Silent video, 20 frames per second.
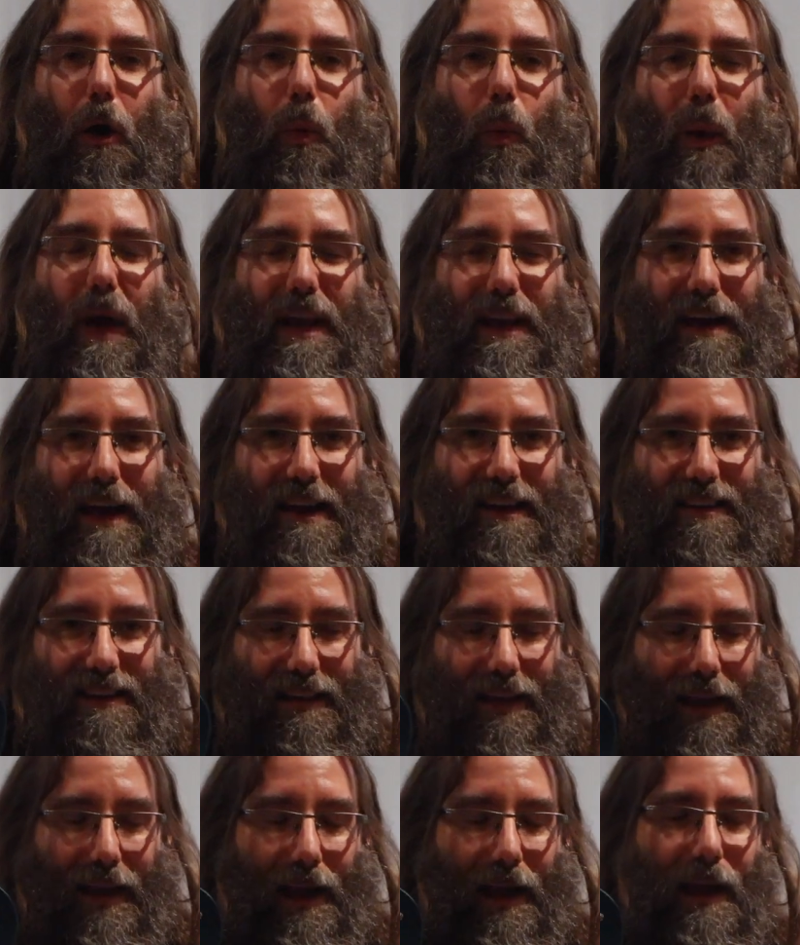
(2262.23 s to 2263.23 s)
quite
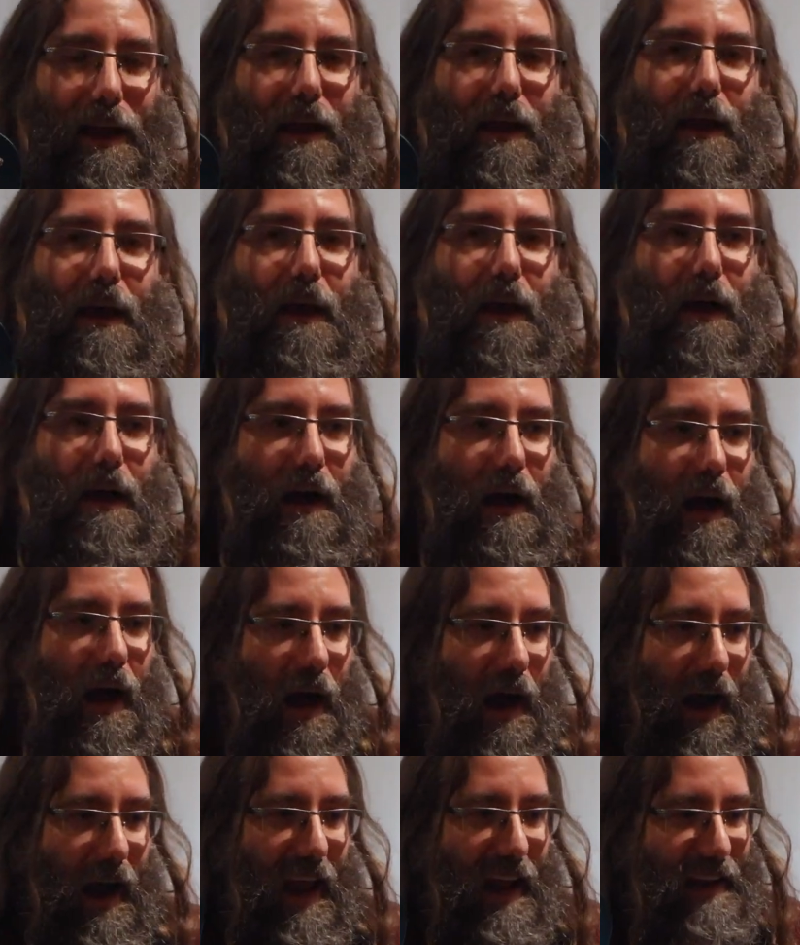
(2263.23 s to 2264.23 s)
nicely.
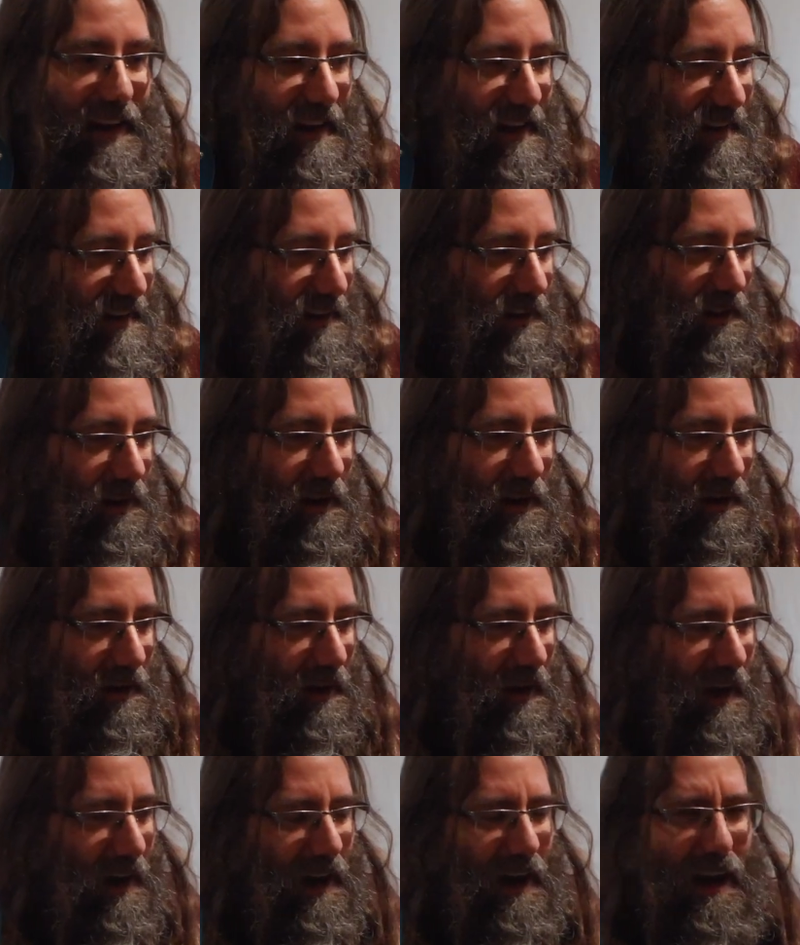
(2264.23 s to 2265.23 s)
It doesn't look
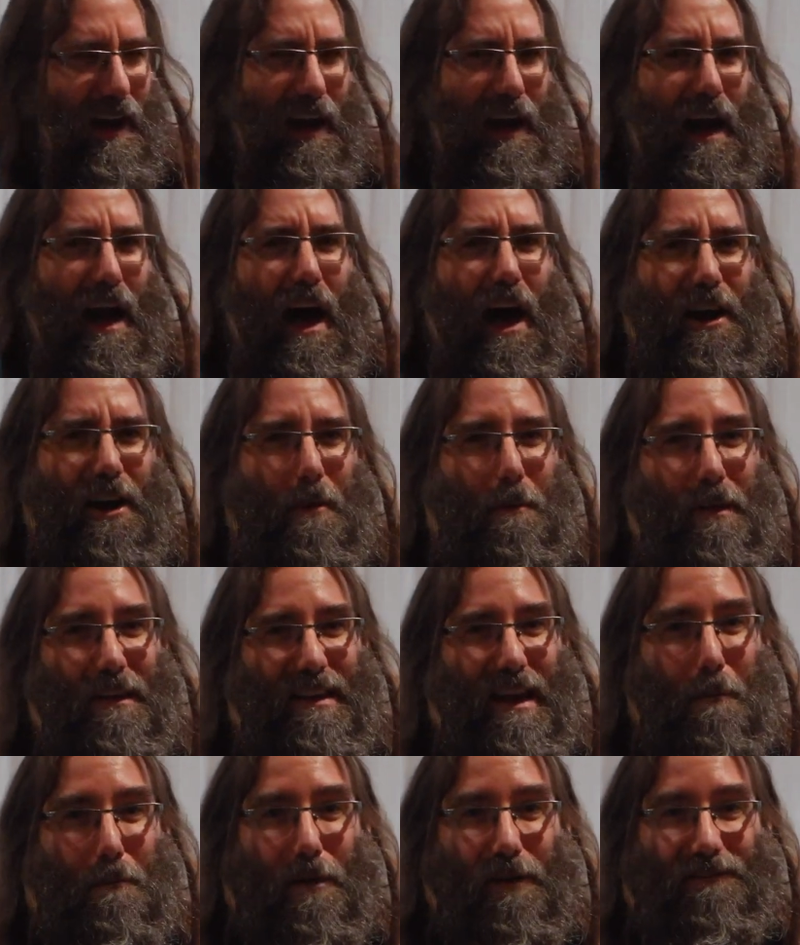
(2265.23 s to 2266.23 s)

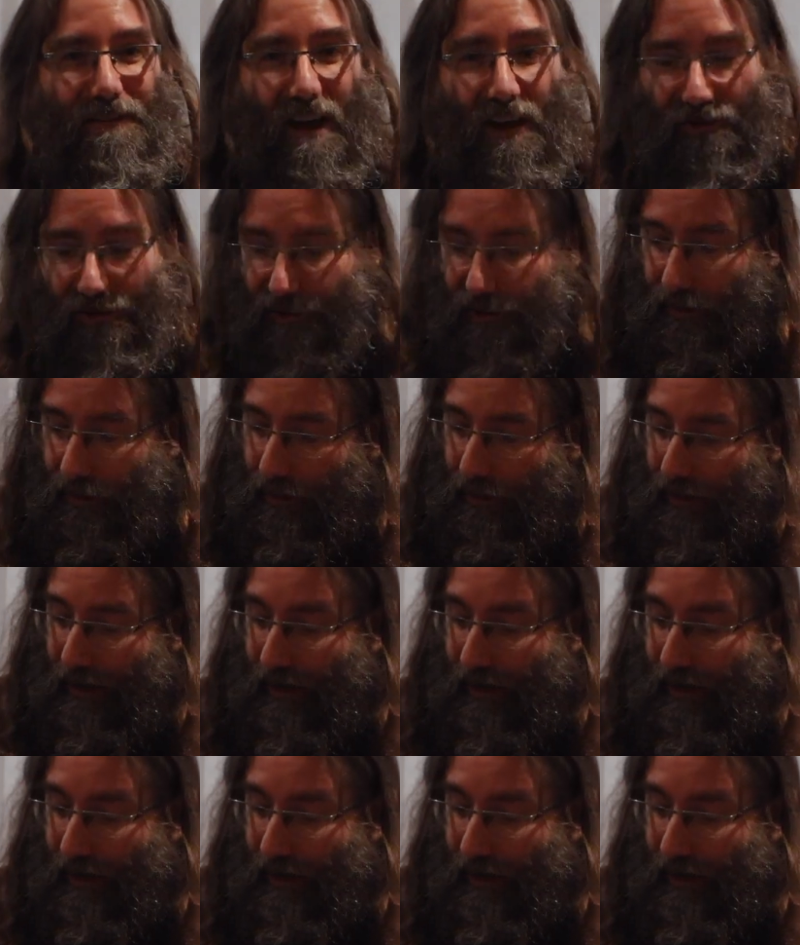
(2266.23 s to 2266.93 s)
100% professional.